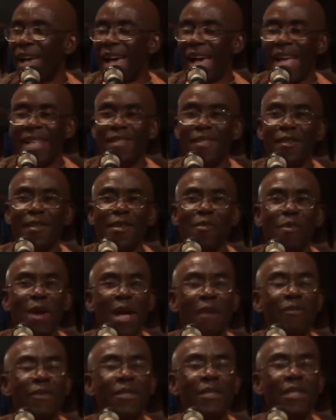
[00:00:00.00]
And so the
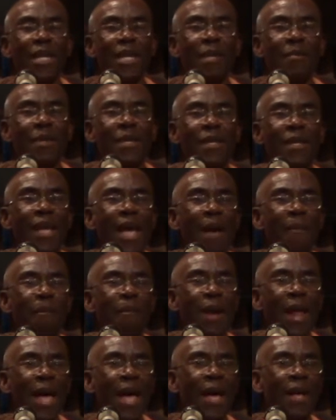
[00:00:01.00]
wife was telling me her
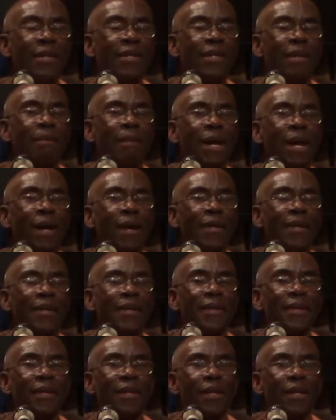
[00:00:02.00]
plans about,
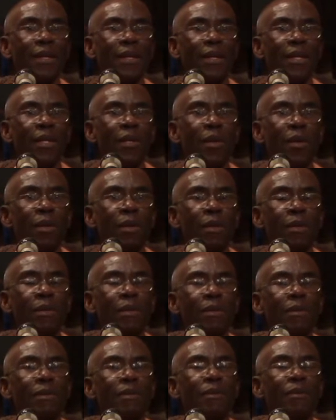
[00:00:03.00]

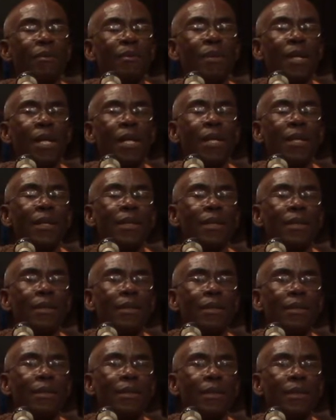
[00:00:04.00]
when
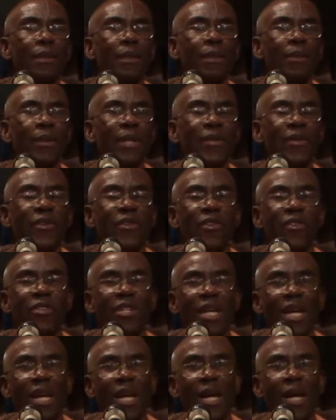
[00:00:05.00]
they
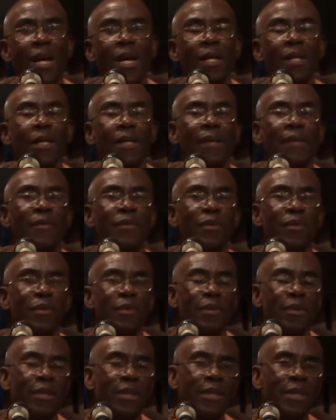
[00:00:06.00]
retire, they have to
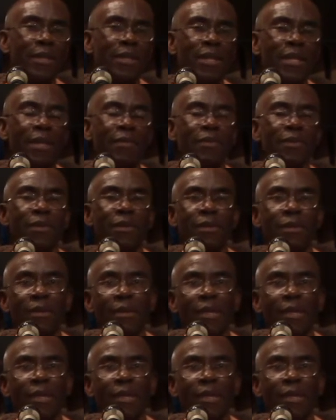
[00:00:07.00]
do this, they have to do